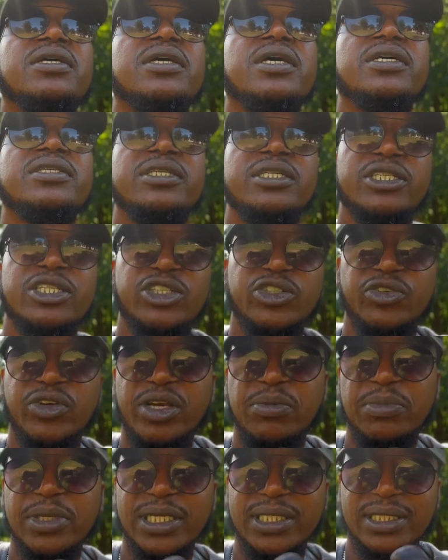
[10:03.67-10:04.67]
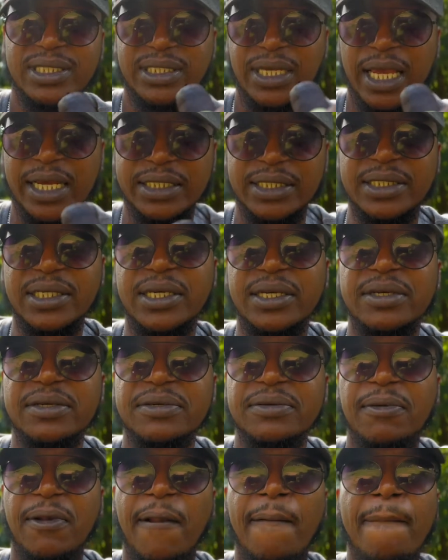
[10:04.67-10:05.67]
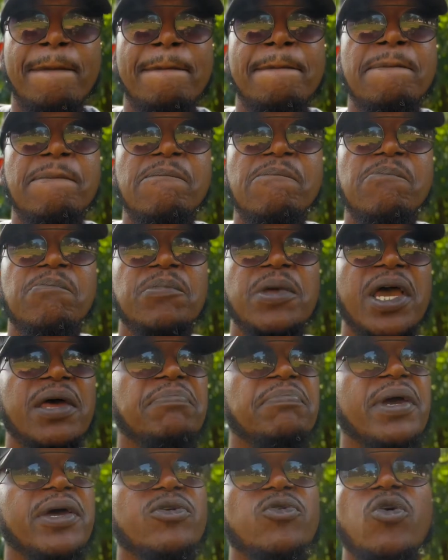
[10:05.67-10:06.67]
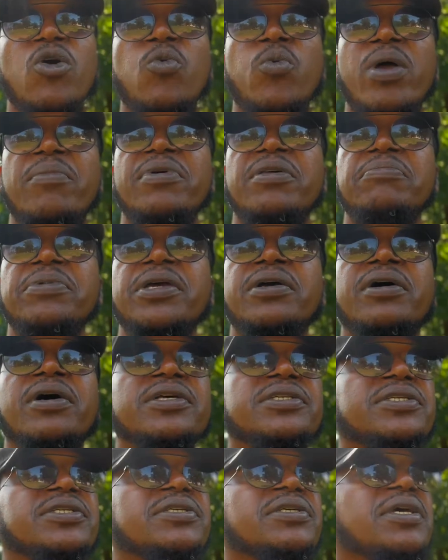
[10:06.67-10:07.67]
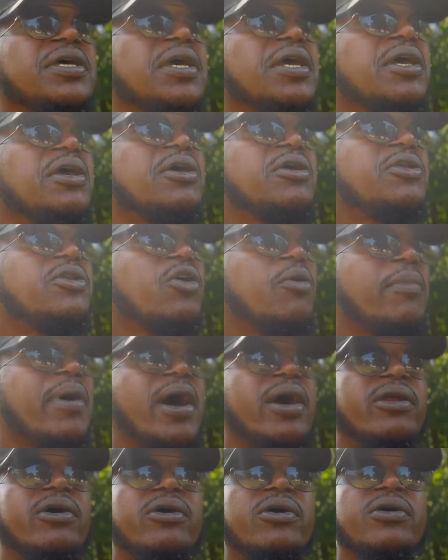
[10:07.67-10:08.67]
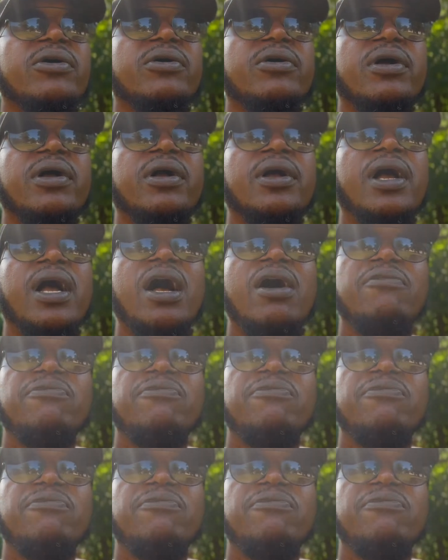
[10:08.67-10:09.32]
is extremely sexy and men or women because no matter how